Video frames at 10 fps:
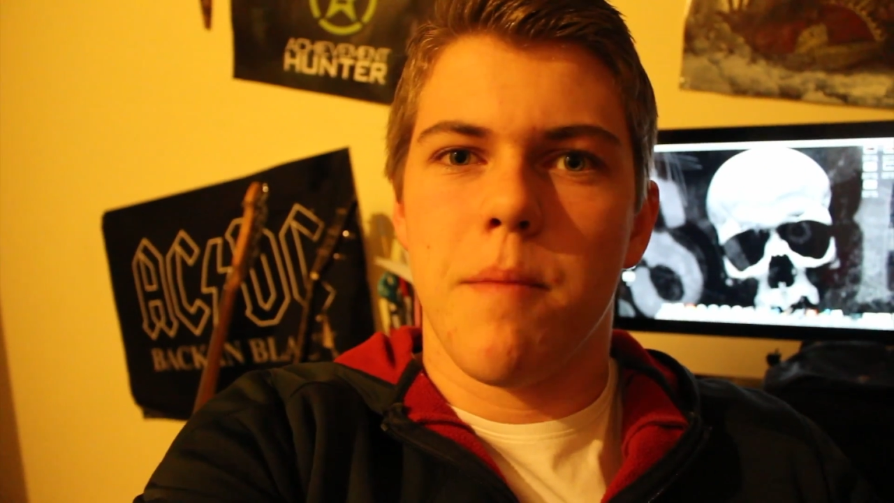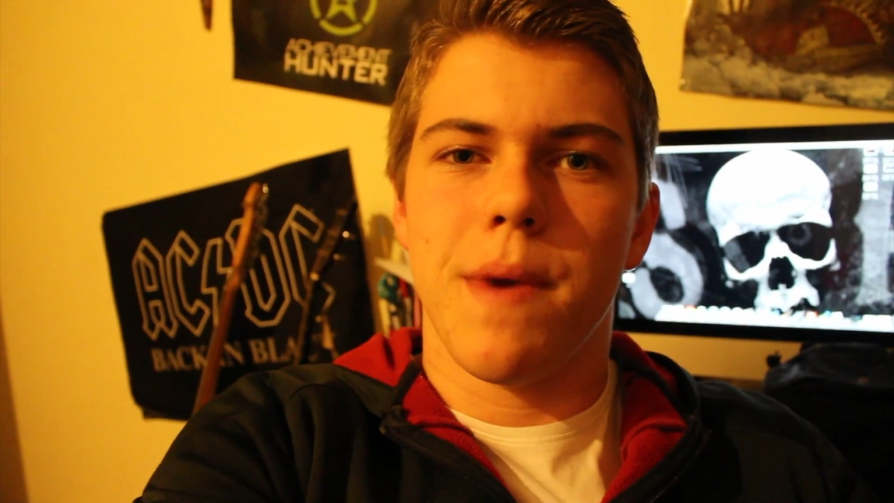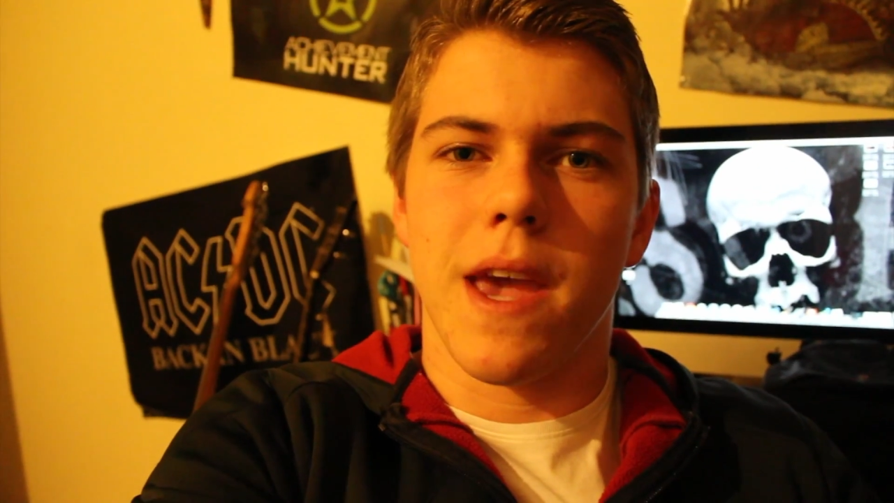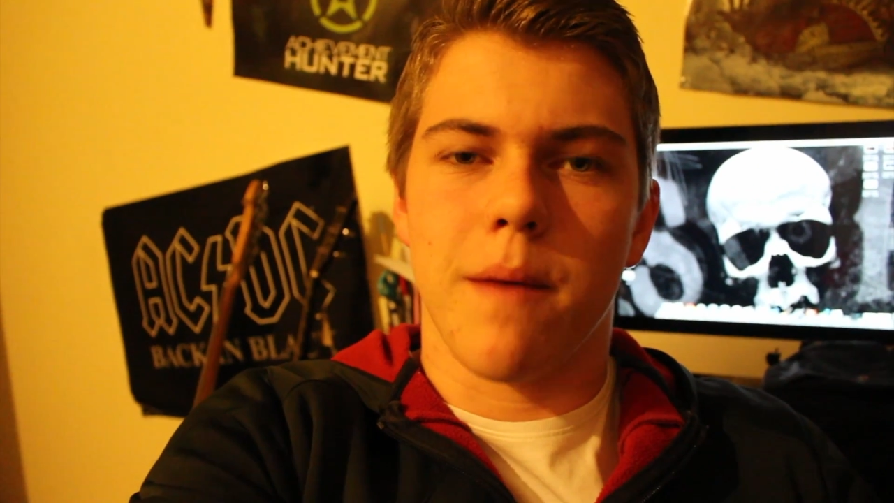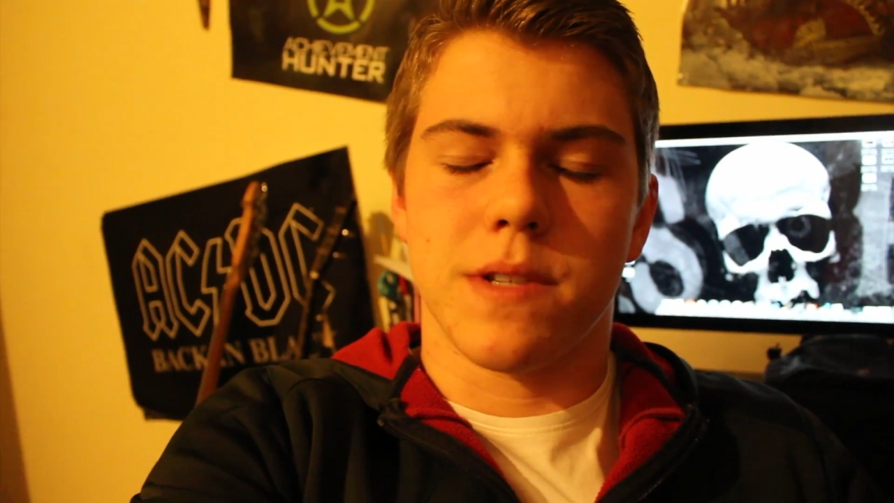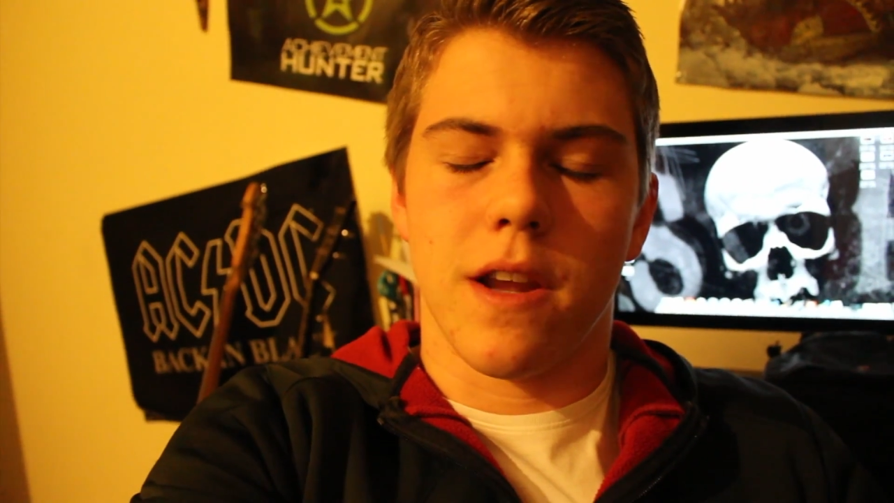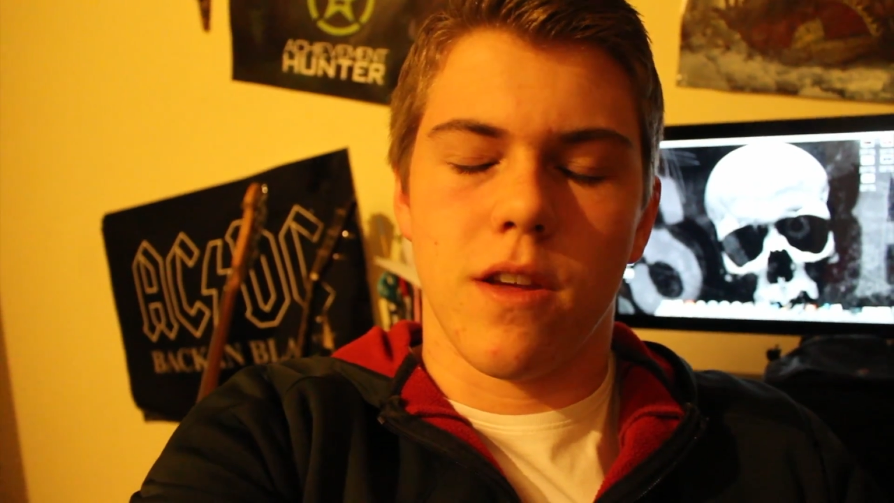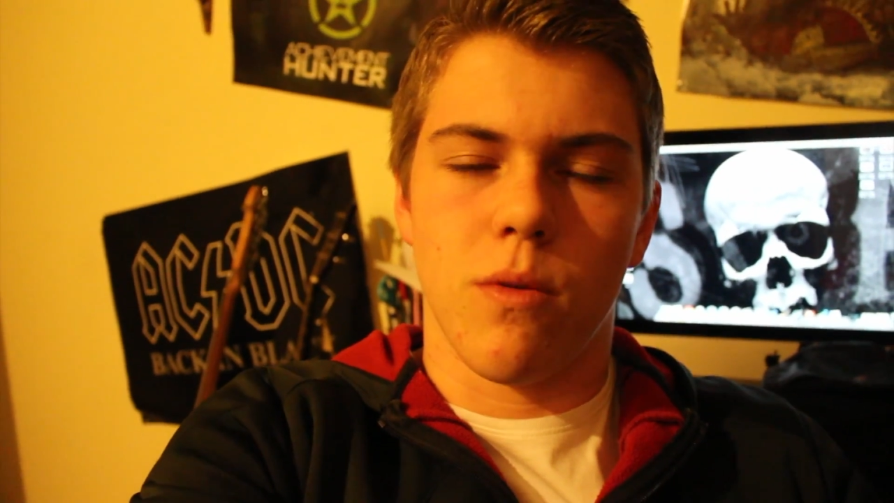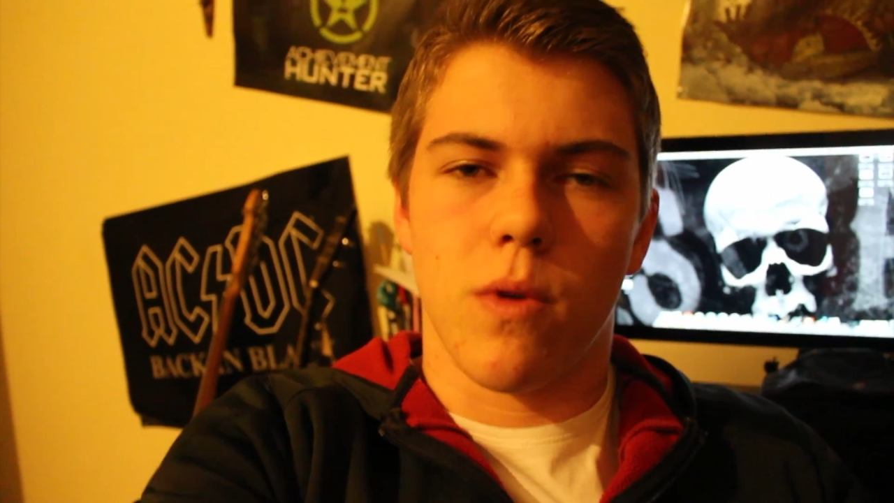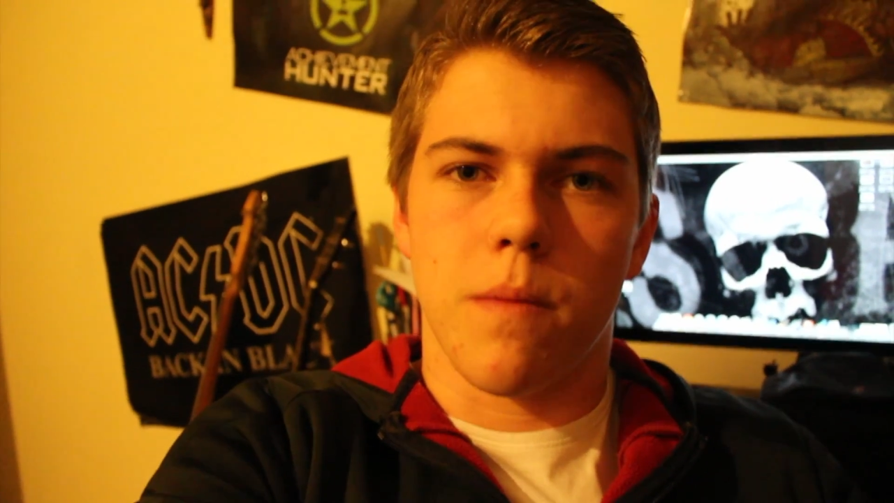me
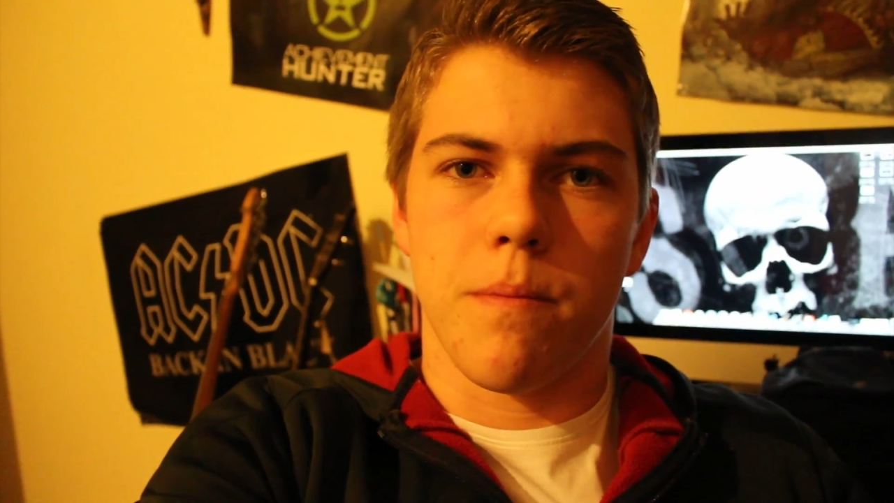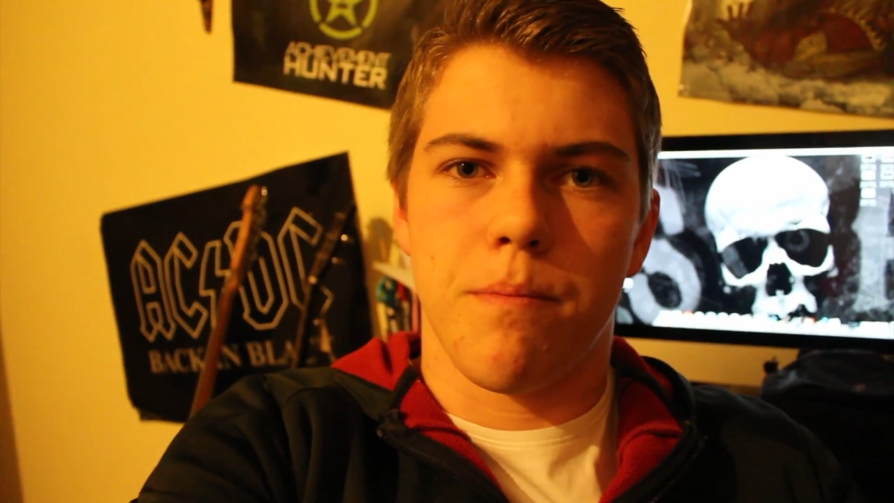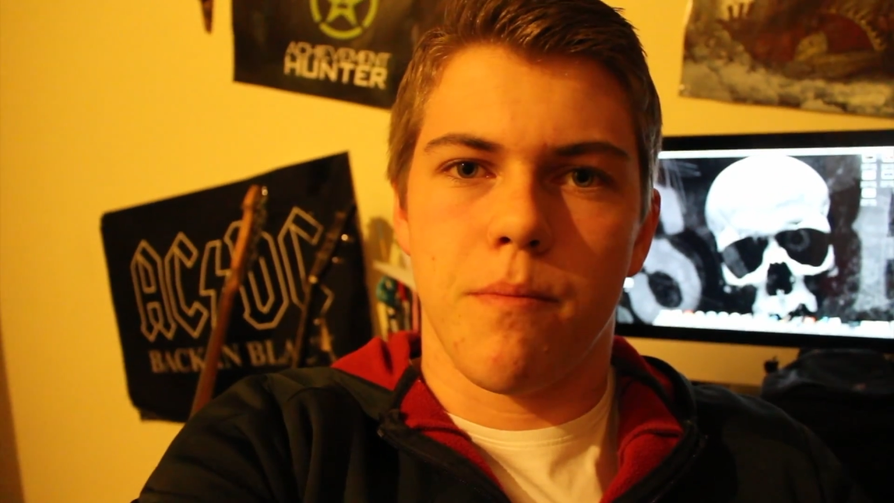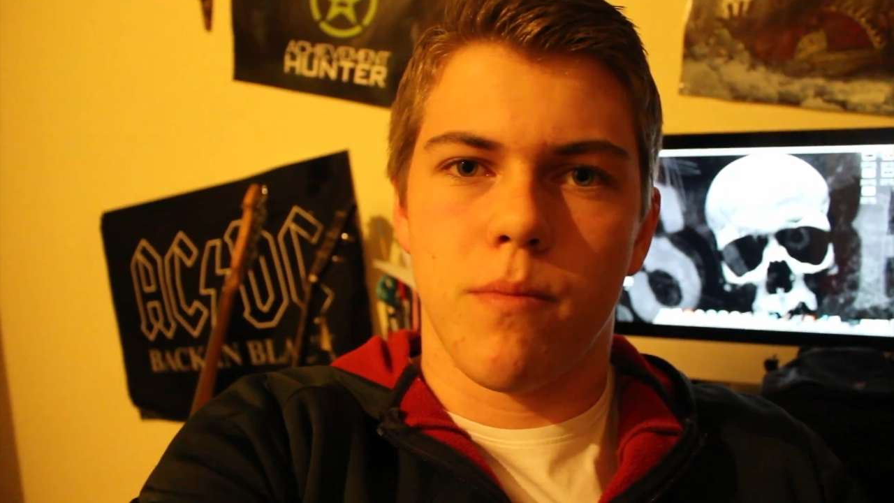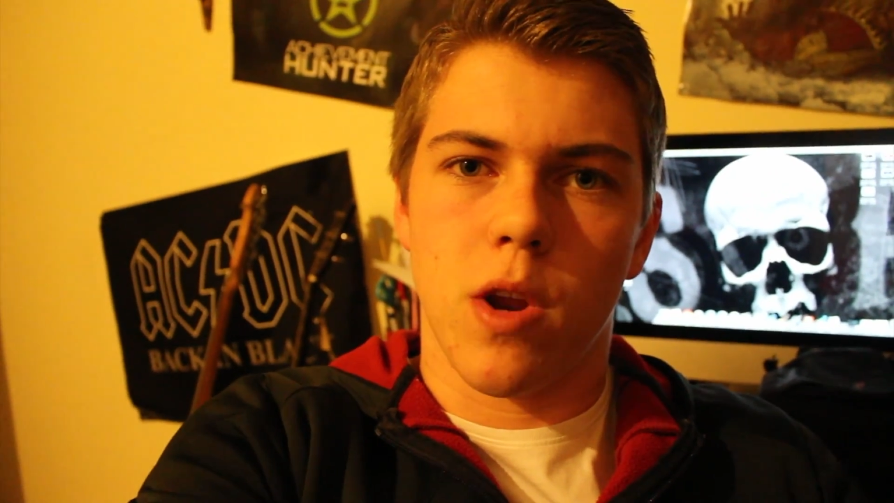updating you on